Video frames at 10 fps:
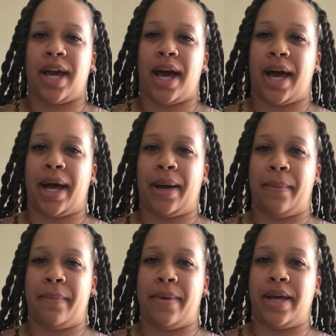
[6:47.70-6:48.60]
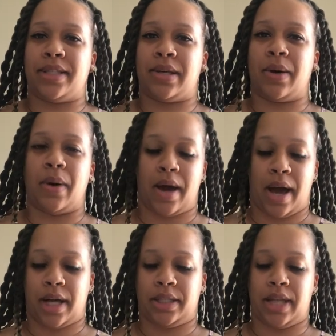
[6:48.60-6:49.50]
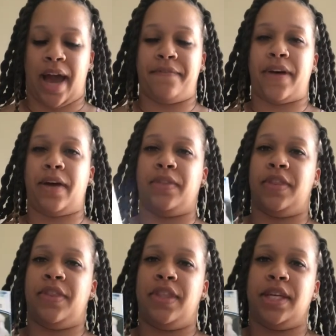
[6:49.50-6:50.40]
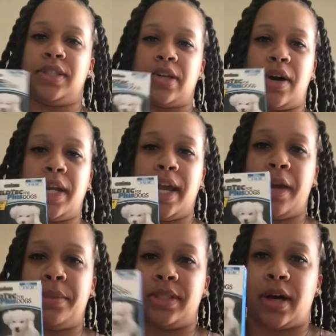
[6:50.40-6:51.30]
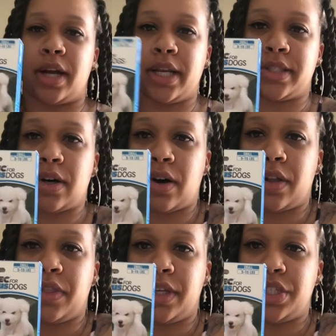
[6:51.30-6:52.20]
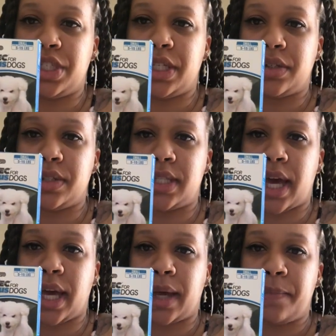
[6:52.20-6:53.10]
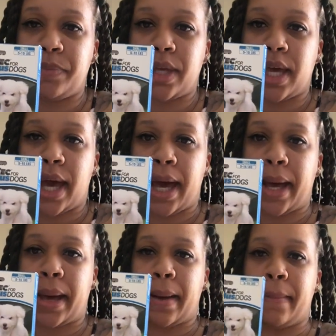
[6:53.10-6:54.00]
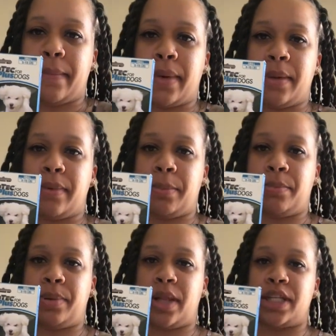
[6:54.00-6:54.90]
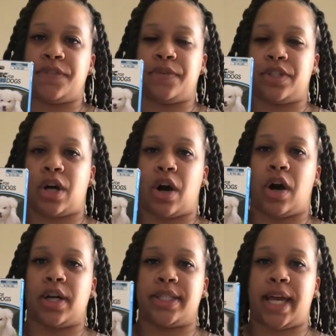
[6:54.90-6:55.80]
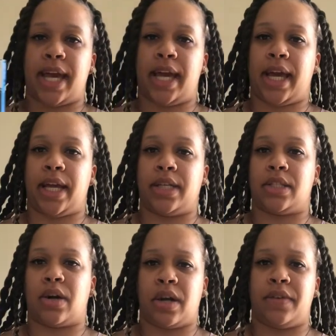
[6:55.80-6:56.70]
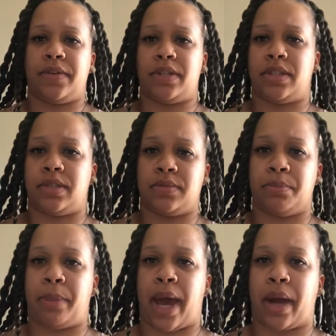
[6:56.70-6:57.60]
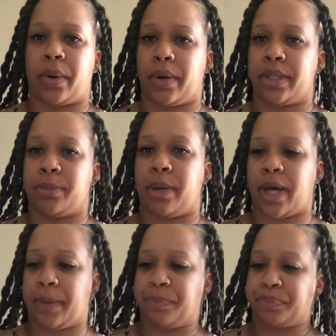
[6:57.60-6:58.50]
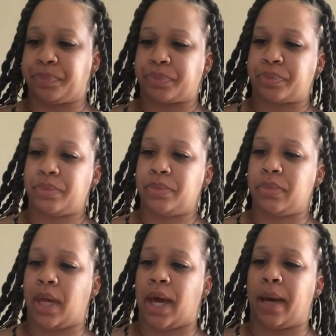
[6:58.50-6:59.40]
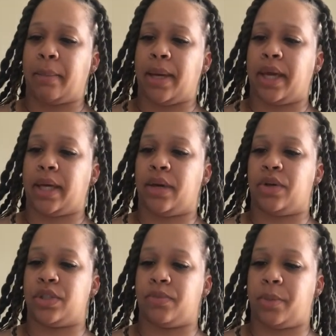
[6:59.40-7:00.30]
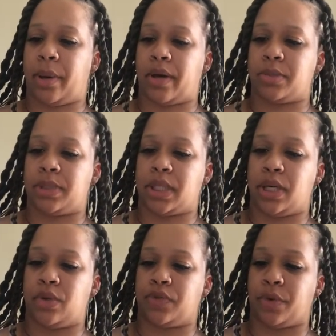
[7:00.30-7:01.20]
So I found this on Amazon. It's called the Shield Tech Plus for dogs. And sorry if it's backwards, but it kills and repels mosquitoes for